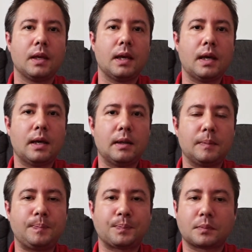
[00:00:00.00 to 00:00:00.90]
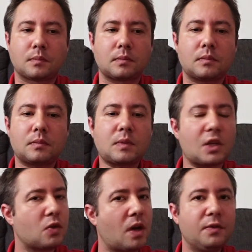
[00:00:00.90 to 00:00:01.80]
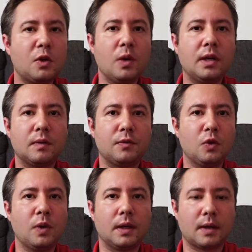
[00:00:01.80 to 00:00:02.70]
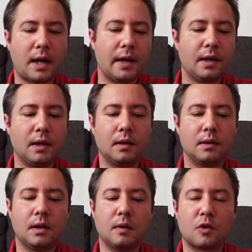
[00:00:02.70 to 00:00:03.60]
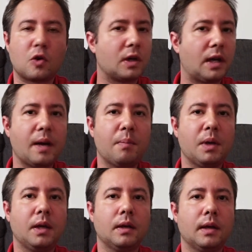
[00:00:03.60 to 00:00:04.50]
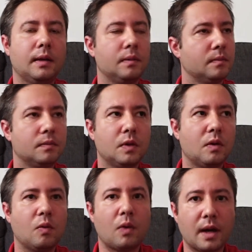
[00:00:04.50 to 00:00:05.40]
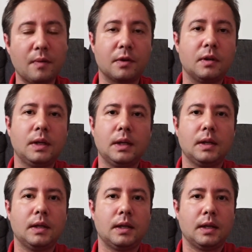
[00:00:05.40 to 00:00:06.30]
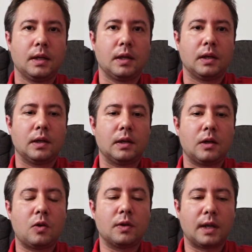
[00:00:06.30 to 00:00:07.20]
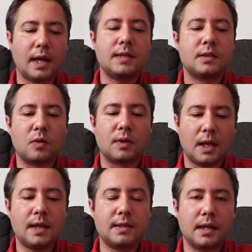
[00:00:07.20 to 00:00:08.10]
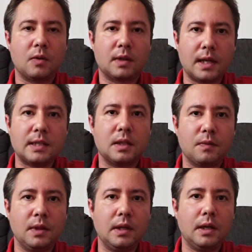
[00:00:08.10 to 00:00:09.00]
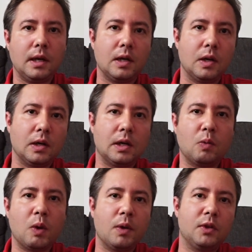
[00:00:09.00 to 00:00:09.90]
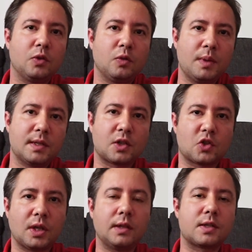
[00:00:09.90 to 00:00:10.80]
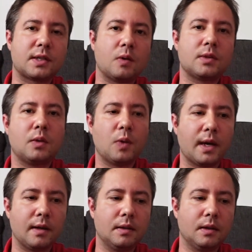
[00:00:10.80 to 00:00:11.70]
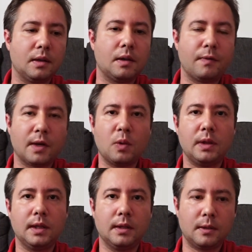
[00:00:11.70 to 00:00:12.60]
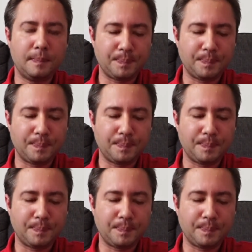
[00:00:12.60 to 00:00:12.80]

And so after a week of doing hiking, rock climbing and whatever, On the last evening, we went to Mr. Schneider's house and we had a farewell dinner.